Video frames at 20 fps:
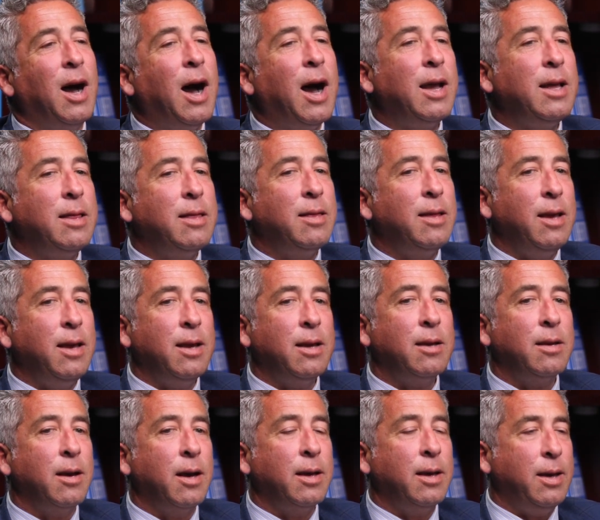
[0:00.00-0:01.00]
I
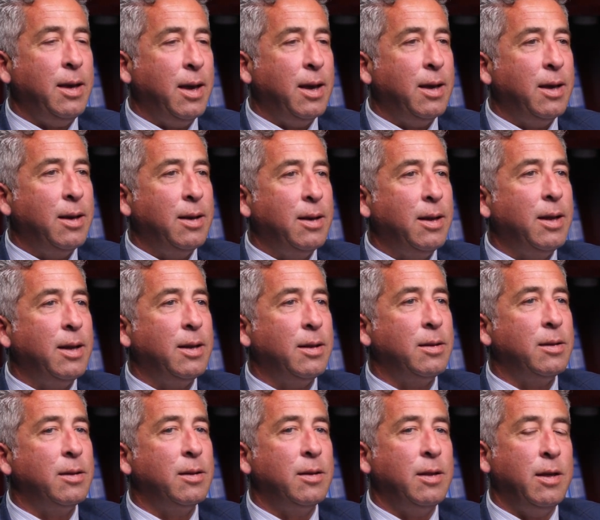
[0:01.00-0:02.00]
think, again,
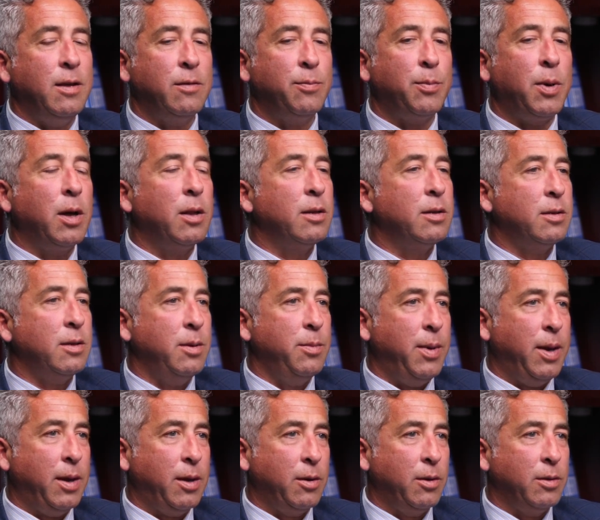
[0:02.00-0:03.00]
these
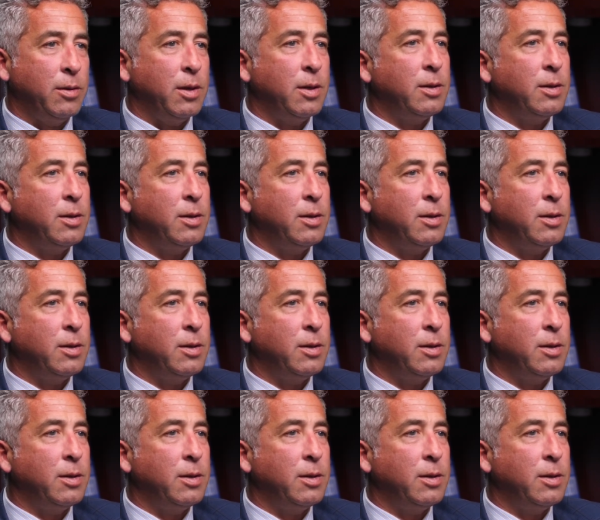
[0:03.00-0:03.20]
policymakers,